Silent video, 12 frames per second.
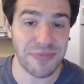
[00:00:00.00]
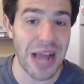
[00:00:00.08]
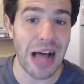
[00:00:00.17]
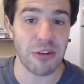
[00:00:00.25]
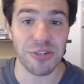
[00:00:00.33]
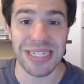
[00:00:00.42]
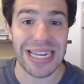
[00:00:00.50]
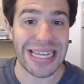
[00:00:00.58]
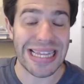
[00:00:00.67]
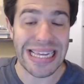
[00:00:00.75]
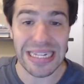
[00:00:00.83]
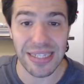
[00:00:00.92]
dollars getting
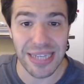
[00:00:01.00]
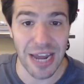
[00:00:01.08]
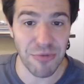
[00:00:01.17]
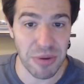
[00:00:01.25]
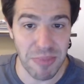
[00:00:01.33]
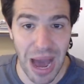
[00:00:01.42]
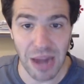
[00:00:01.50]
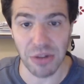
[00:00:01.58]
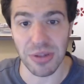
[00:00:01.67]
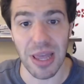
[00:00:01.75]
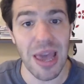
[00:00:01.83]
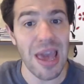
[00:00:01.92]
the inside remodeled,